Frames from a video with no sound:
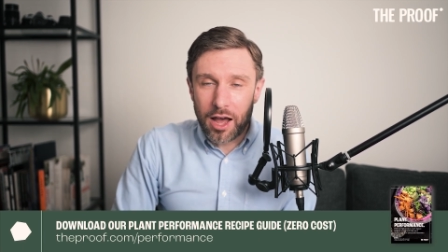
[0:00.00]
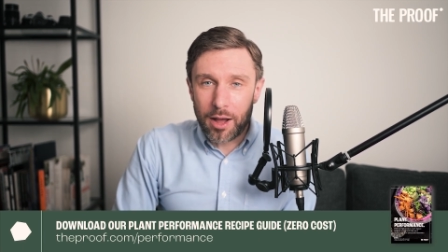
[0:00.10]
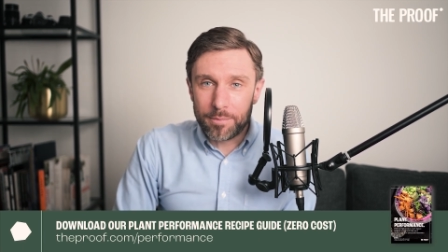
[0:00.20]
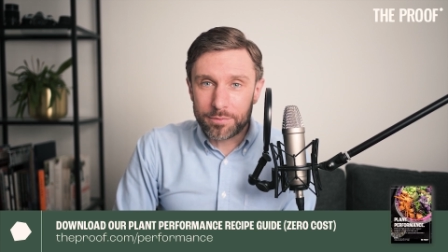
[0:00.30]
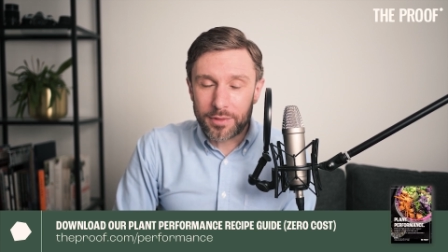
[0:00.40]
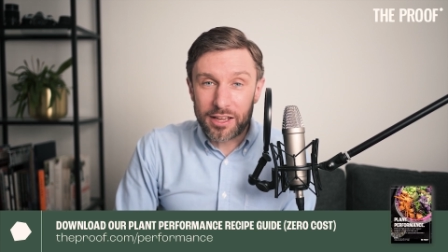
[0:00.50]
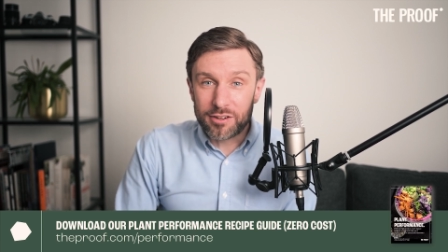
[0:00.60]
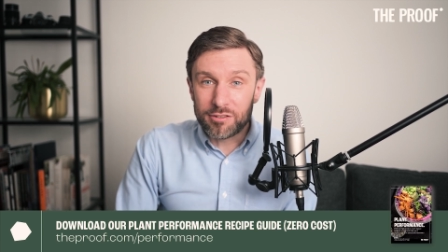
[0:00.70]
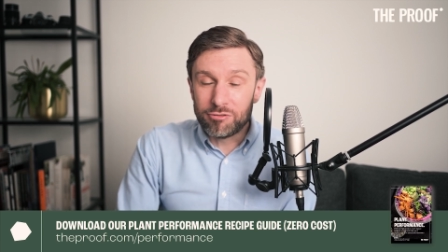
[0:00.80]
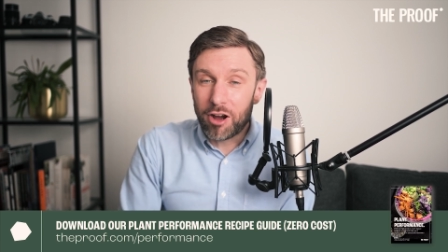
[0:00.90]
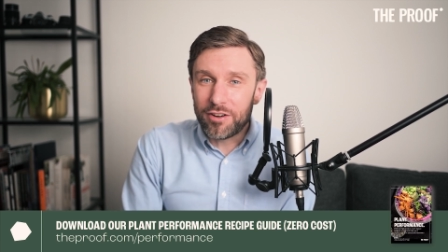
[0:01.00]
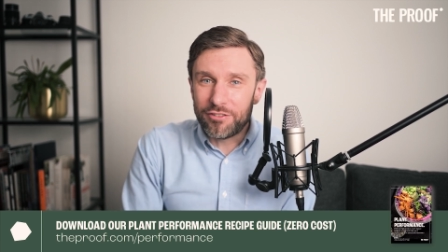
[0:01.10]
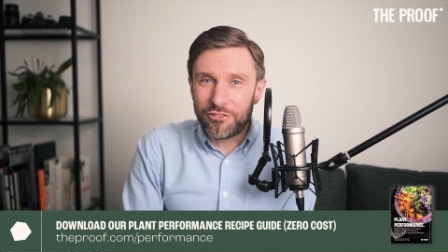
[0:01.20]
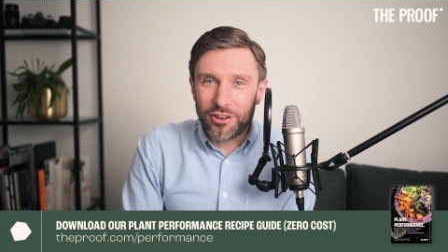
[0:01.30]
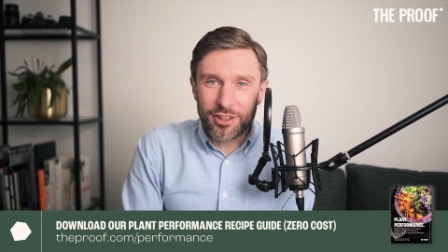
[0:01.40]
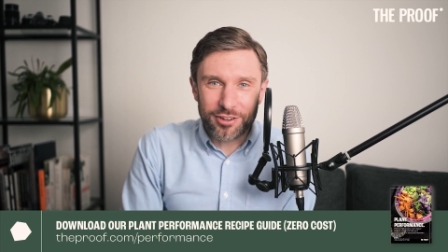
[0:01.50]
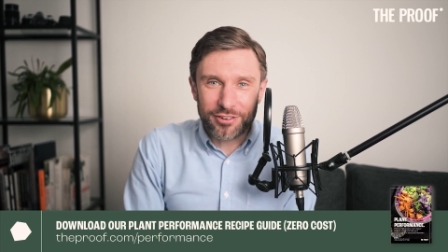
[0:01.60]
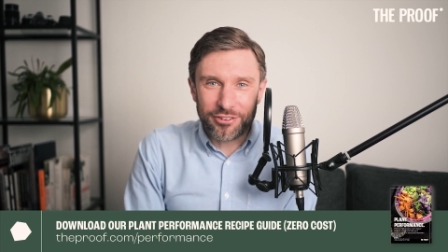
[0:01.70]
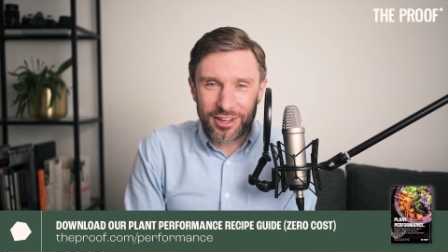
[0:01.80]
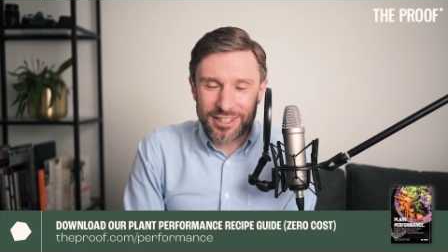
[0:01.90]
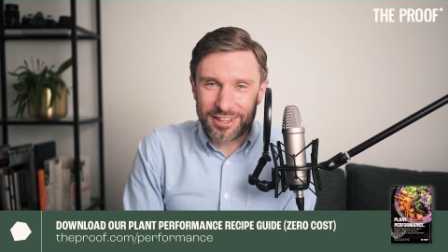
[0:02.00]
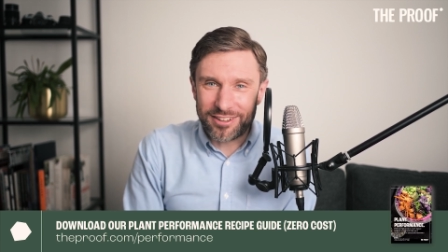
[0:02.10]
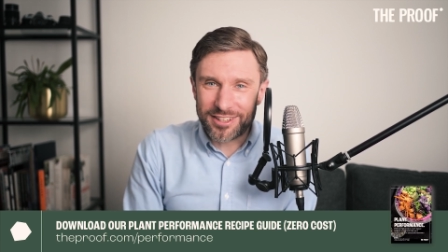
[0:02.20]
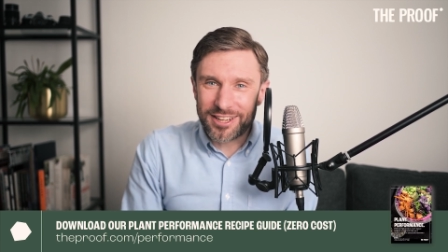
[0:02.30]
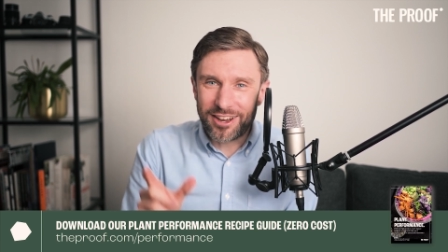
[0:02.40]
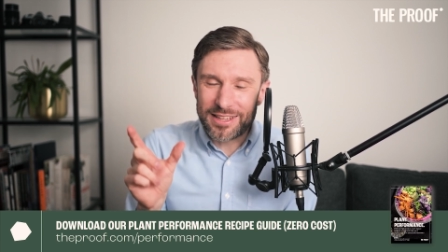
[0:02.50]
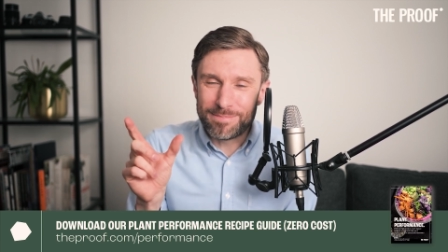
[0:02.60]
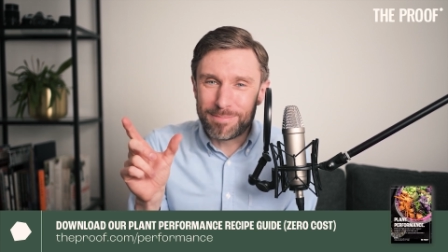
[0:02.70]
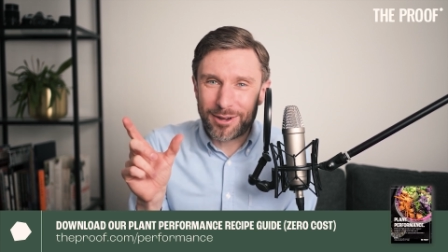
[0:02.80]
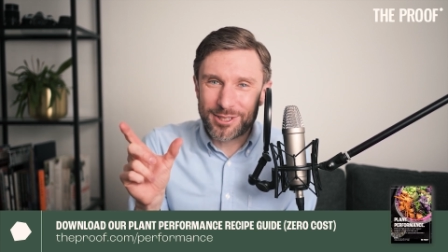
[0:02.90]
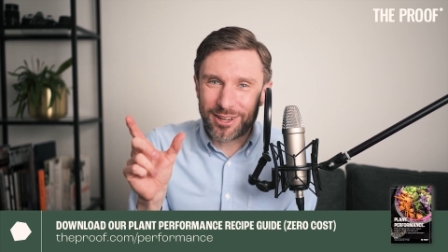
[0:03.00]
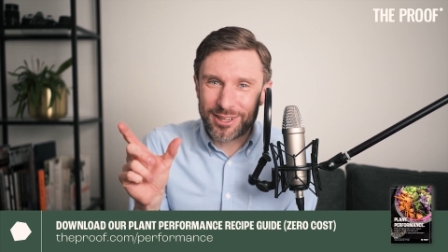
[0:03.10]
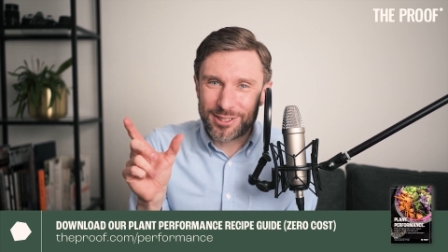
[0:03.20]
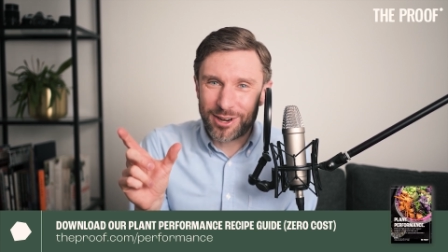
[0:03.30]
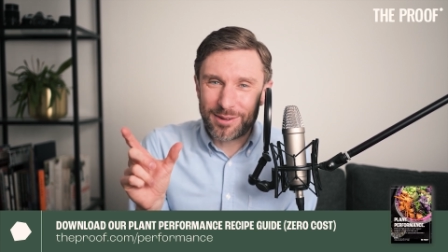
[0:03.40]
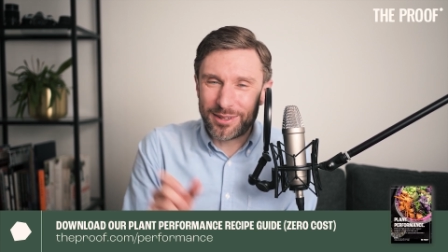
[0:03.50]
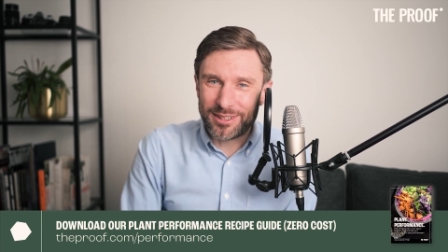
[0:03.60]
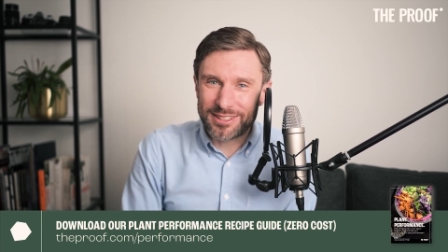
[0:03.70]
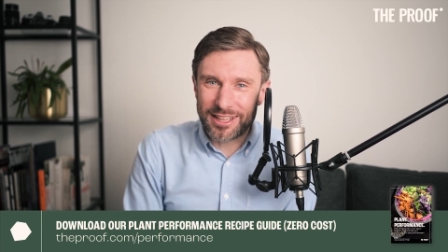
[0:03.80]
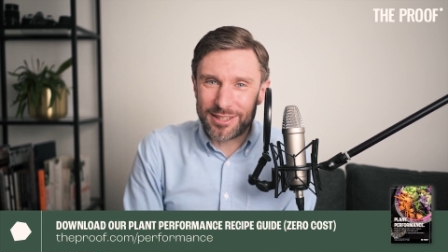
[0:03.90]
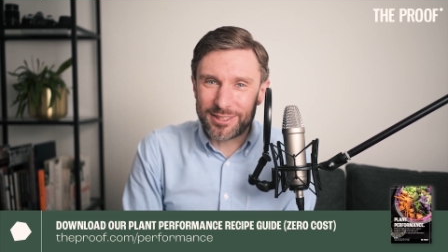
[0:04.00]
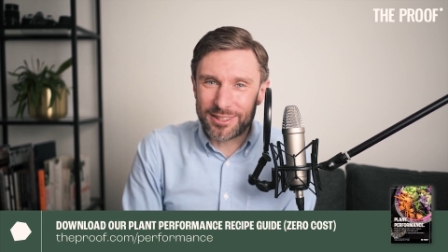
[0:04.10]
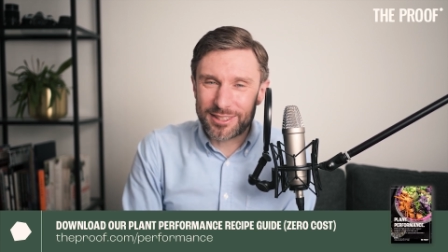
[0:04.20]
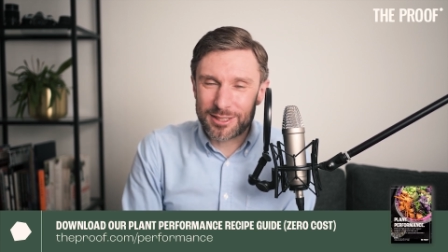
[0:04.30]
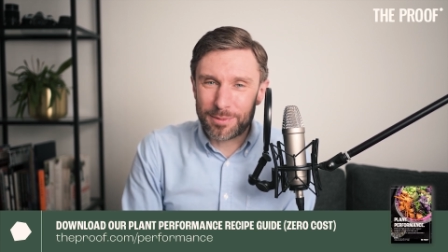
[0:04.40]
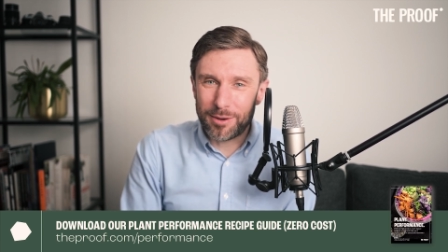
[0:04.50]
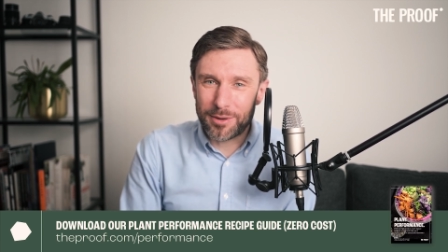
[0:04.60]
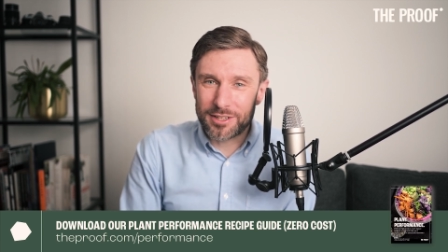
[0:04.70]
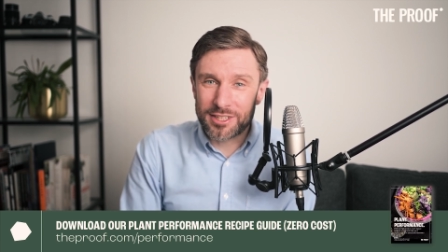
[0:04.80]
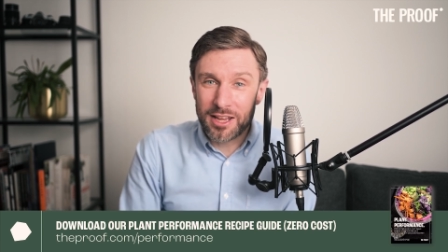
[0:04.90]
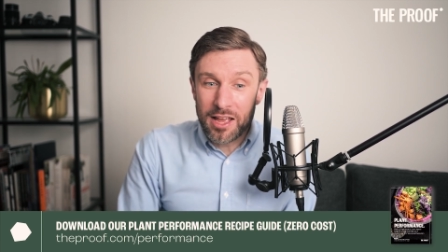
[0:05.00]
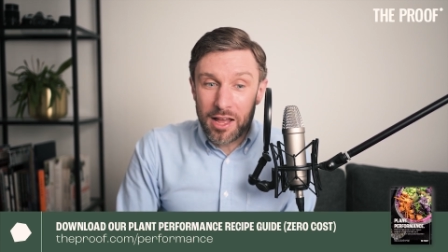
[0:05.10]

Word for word: Um, they can run further and faster on the tiny mouse-sized treadmills they use in these experiments.